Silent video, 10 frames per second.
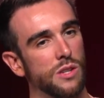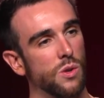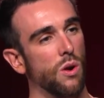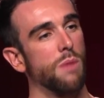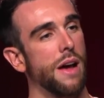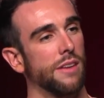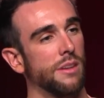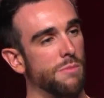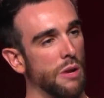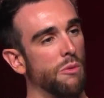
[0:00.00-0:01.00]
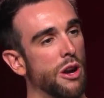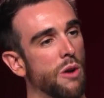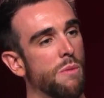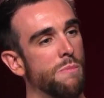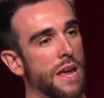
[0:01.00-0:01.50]
talk about something real
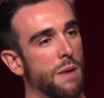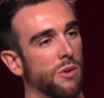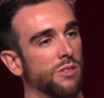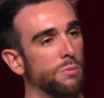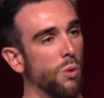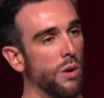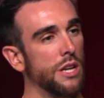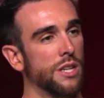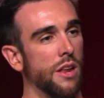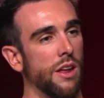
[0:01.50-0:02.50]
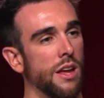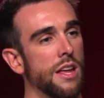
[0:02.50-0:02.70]
and be able to support each other.